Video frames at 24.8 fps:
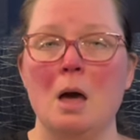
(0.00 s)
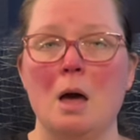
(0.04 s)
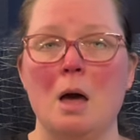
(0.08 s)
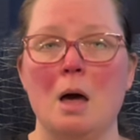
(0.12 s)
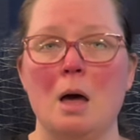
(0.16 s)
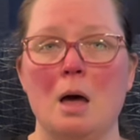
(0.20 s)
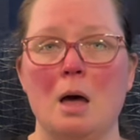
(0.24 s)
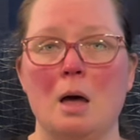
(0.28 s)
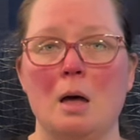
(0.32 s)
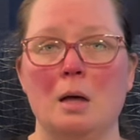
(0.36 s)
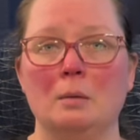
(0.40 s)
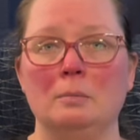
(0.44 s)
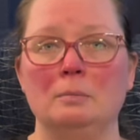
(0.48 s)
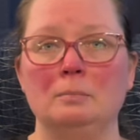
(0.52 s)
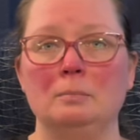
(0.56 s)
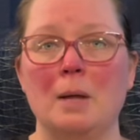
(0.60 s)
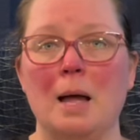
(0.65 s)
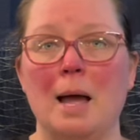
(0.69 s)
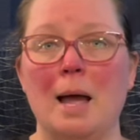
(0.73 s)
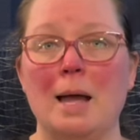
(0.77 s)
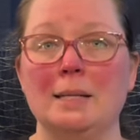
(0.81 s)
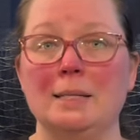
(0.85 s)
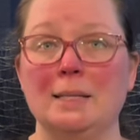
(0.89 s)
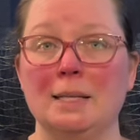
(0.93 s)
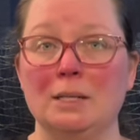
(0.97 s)

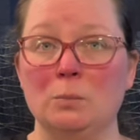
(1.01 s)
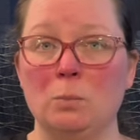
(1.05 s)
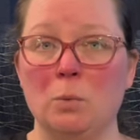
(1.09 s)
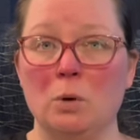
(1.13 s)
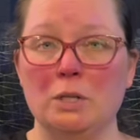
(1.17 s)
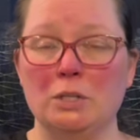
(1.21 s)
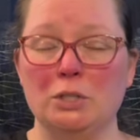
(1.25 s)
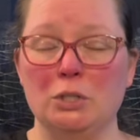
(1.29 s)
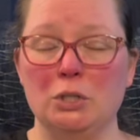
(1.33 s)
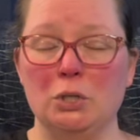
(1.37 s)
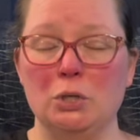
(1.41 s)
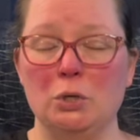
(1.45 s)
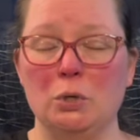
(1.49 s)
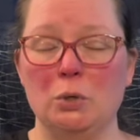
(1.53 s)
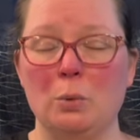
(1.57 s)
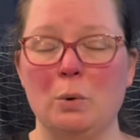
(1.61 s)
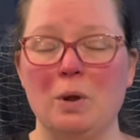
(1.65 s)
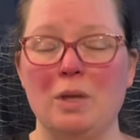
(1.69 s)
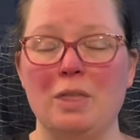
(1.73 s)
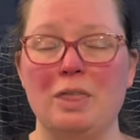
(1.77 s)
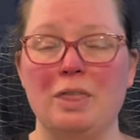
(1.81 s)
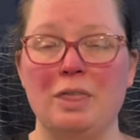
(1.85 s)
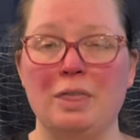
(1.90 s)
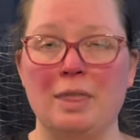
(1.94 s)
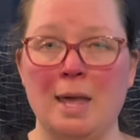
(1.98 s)
I did want to
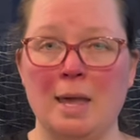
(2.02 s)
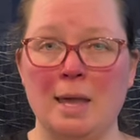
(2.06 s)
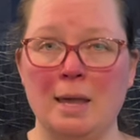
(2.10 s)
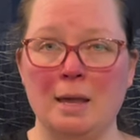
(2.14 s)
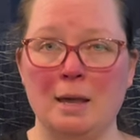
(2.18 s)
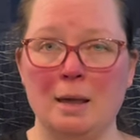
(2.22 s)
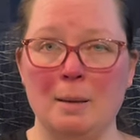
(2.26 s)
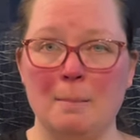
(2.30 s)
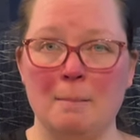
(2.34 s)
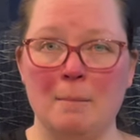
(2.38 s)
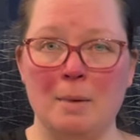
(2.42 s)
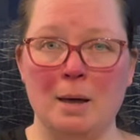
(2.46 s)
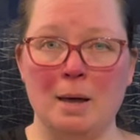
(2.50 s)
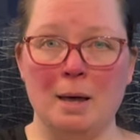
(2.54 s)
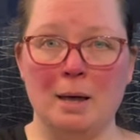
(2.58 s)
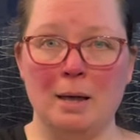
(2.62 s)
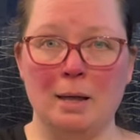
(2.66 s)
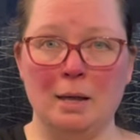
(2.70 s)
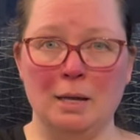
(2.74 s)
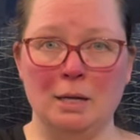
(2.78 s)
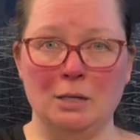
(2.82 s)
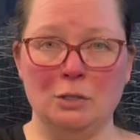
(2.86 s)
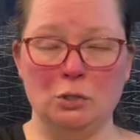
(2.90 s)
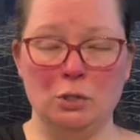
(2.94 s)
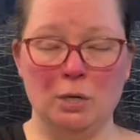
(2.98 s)
thank
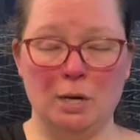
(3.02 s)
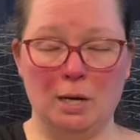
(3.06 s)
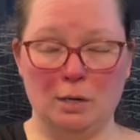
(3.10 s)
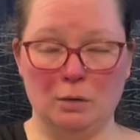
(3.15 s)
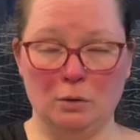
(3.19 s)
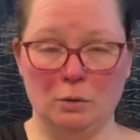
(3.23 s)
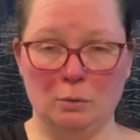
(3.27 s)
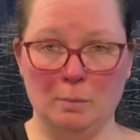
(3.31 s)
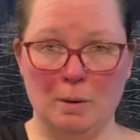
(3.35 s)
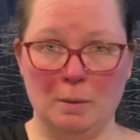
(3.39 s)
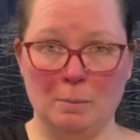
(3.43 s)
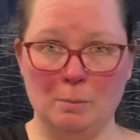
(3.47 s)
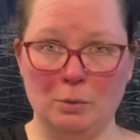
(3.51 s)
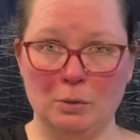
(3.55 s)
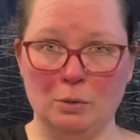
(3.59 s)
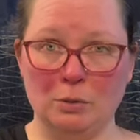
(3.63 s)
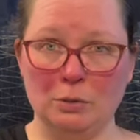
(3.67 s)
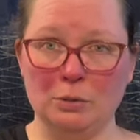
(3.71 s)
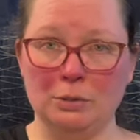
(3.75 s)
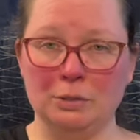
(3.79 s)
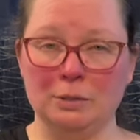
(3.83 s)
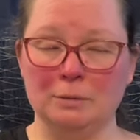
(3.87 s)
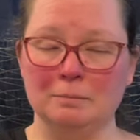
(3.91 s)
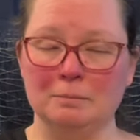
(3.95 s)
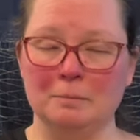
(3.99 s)
my channel
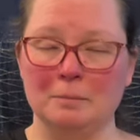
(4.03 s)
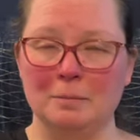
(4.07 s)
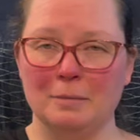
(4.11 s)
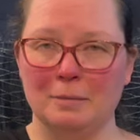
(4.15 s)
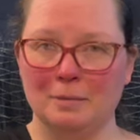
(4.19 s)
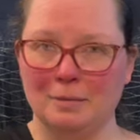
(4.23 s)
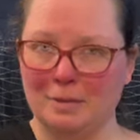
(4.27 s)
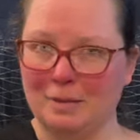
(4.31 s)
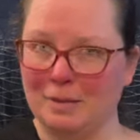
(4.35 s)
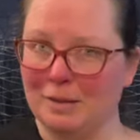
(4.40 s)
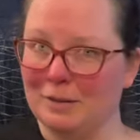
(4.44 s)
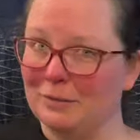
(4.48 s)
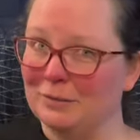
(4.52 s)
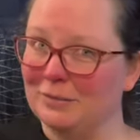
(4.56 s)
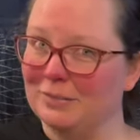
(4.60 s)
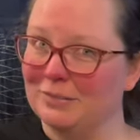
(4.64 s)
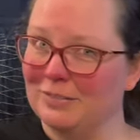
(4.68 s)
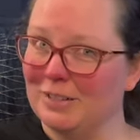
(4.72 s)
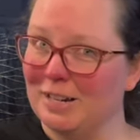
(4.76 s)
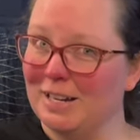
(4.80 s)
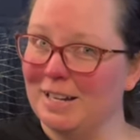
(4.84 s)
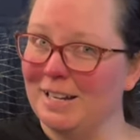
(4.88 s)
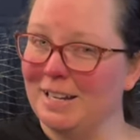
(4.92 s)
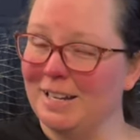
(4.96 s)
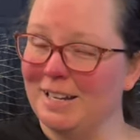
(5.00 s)
members
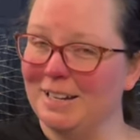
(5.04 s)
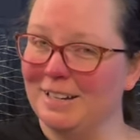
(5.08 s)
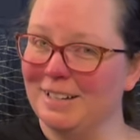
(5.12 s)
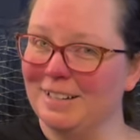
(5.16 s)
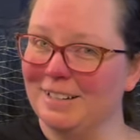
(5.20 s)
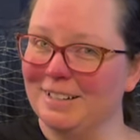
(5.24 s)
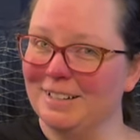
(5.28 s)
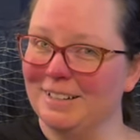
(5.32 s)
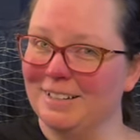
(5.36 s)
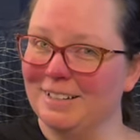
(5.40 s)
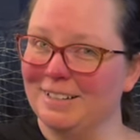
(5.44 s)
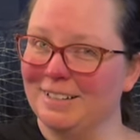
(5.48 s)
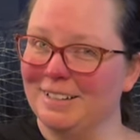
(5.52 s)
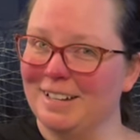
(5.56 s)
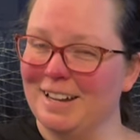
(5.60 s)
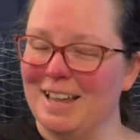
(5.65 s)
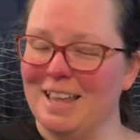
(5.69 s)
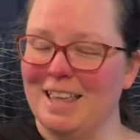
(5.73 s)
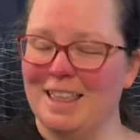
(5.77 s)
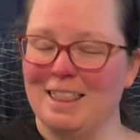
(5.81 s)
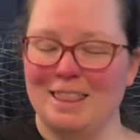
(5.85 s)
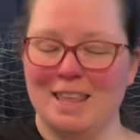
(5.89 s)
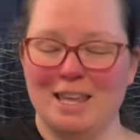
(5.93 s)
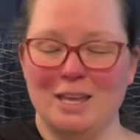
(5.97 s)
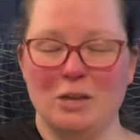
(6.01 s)
right here.
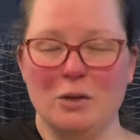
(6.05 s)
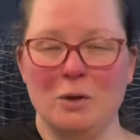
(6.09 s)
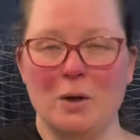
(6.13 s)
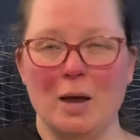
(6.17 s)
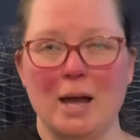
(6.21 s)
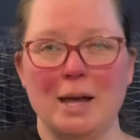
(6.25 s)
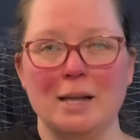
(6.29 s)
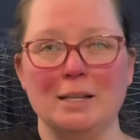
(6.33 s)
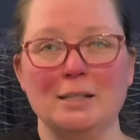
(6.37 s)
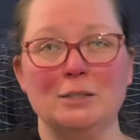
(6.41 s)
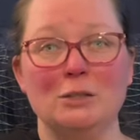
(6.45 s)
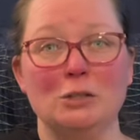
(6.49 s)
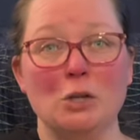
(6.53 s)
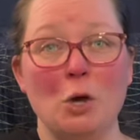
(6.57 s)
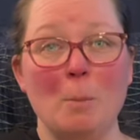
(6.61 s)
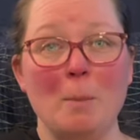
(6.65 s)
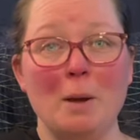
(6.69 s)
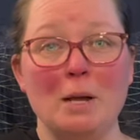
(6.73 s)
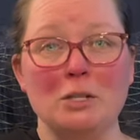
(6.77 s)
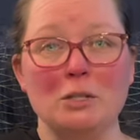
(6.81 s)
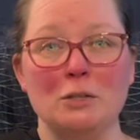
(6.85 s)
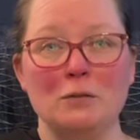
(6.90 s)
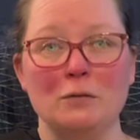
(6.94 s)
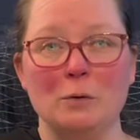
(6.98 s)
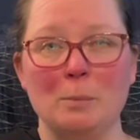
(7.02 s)
Thank you guys so
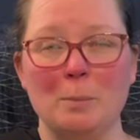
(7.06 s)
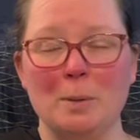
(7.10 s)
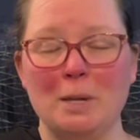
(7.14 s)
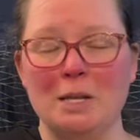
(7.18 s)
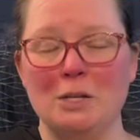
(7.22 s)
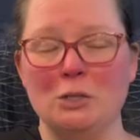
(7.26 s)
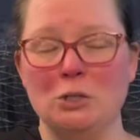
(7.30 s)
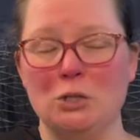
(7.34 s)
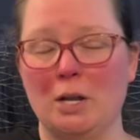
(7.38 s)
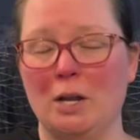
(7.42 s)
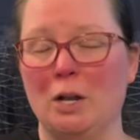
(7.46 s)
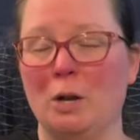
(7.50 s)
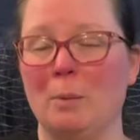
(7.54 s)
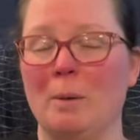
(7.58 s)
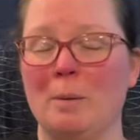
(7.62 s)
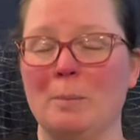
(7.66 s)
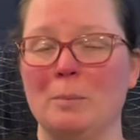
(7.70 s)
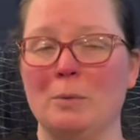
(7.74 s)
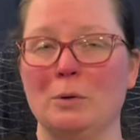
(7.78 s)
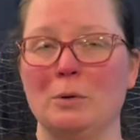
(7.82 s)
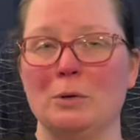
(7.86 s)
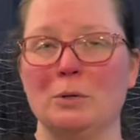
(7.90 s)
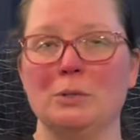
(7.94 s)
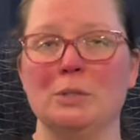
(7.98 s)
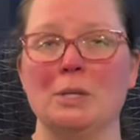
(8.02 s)
much for being channel
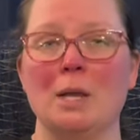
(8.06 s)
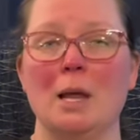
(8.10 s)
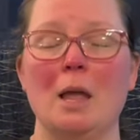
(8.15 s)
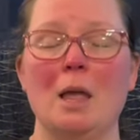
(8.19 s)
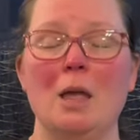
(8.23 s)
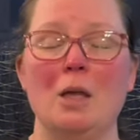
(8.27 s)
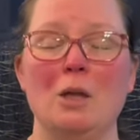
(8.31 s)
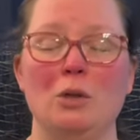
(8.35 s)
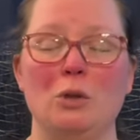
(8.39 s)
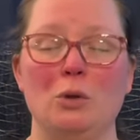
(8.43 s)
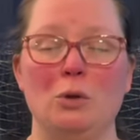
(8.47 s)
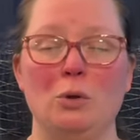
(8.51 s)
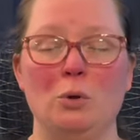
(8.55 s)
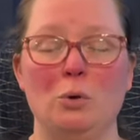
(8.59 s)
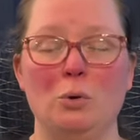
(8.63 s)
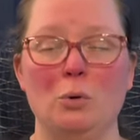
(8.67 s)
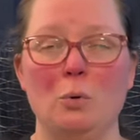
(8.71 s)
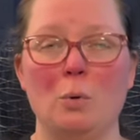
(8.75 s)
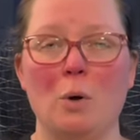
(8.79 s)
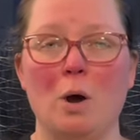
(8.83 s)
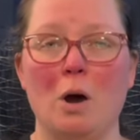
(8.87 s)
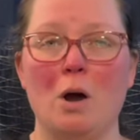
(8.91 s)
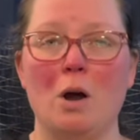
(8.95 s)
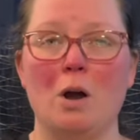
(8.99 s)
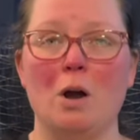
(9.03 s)
members.
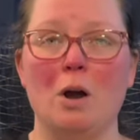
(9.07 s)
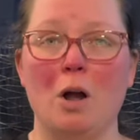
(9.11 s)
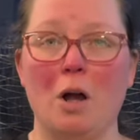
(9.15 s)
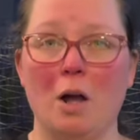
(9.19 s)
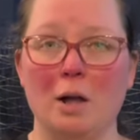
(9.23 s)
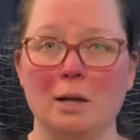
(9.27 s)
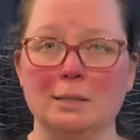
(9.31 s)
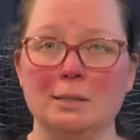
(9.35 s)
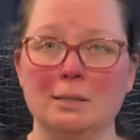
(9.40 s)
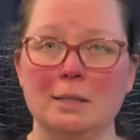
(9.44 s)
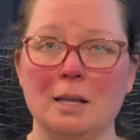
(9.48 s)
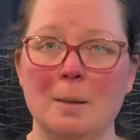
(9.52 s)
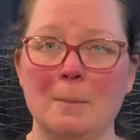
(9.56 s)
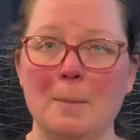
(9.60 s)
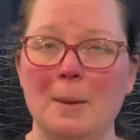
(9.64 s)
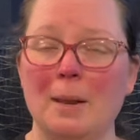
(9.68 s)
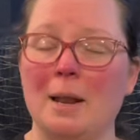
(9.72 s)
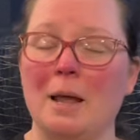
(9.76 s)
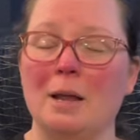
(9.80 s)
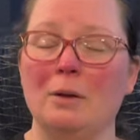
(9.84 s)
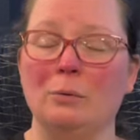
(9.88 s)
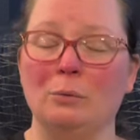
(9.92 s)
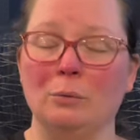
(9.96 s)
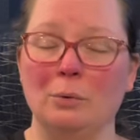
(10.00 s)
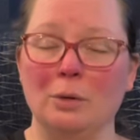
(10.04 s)
You are awesome, and
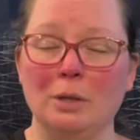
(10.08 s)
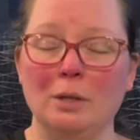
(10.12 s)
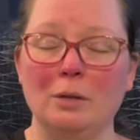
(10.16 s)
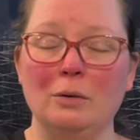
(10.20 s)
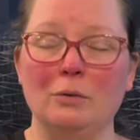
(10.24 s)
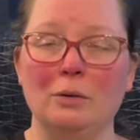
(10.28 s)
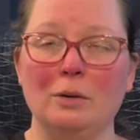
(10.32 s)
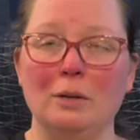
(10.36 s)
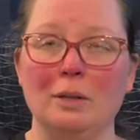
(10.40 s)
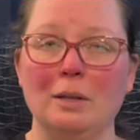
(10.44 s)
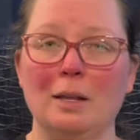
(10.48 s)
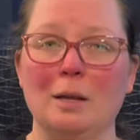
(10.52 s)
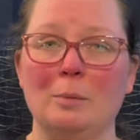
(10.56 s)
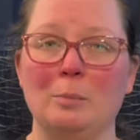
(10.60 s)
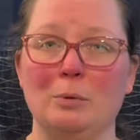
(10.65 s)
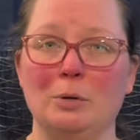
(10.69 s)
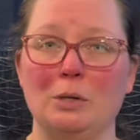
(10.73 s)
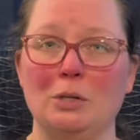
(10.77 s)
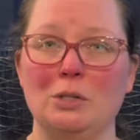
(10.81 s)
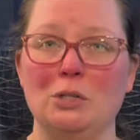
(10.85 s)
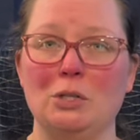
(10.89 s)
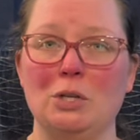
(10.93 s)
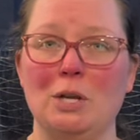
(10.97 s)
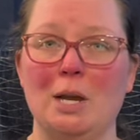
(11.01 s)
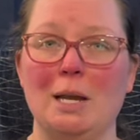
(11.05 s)
I really, really
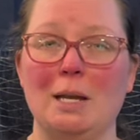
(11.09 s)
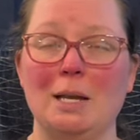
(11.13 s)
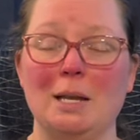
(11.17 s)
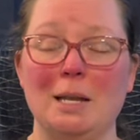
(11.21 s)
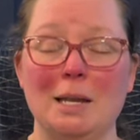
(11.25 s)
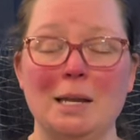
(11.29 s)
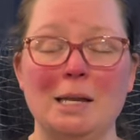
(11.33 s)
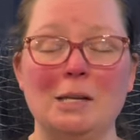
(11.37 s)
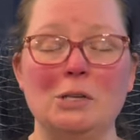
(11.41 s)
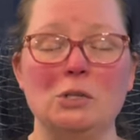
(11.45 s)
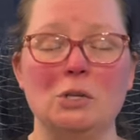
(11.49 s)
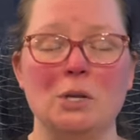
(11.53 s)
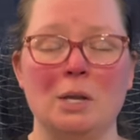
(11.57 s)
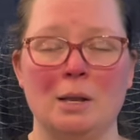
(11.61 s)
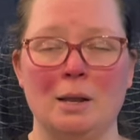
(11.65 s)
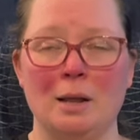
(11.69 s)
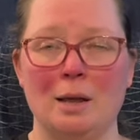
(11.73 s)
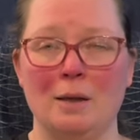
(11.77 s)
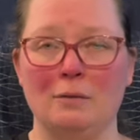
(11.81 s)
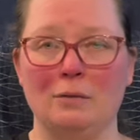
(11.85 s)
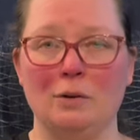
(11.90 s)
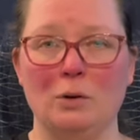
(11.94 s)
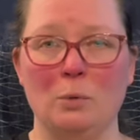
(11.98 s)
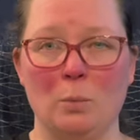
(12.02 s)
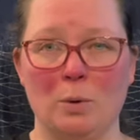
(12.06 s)
appreciate each and
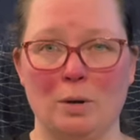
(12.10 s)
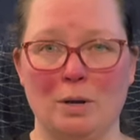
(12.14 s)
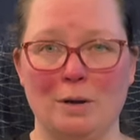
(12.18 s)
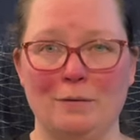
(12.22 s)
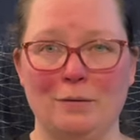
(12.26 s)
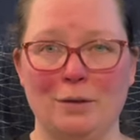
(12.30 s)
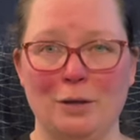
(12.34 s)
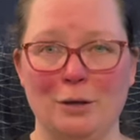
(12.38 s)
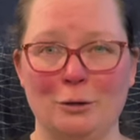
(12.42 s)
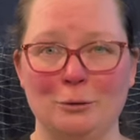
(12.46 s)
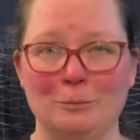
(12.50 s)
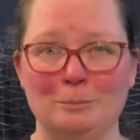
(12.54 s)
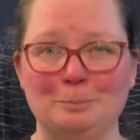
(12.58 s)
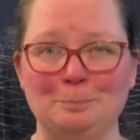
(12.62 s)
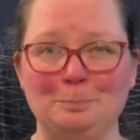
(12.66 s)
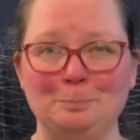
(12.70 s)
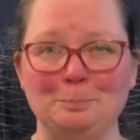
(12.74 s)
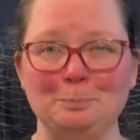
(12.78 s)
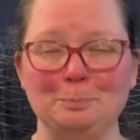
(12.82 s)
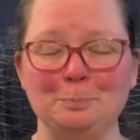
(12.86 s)
every one of you.